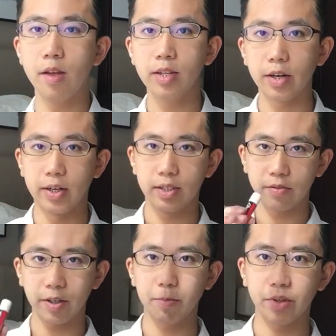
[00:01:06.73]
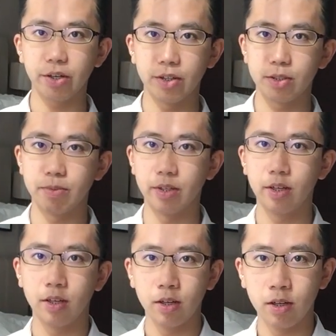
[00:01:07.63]
Sorry, it's very precarious, but
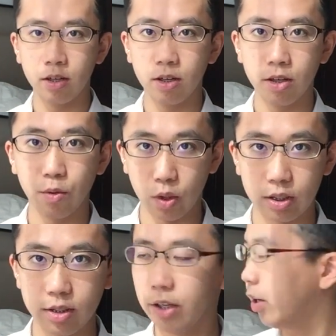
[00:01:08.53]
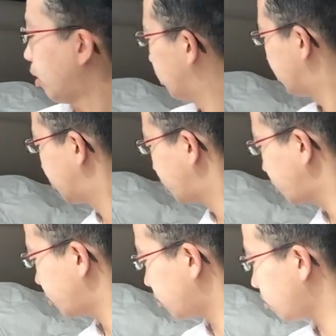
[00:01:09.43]
it works. Okay.
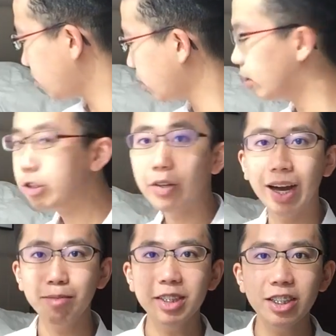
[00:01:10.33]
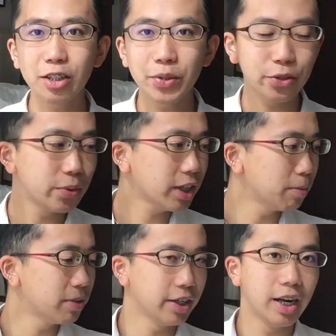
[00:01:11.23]
So I'm just here with a quick
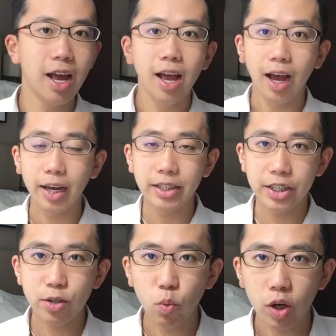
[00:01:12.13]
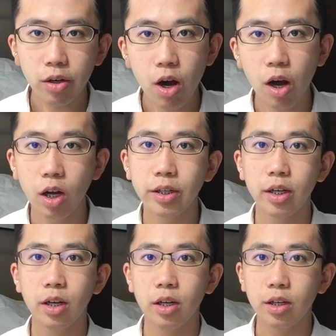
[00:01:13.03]
update. I did work
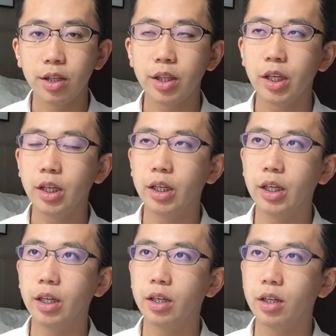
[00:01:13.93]
on the,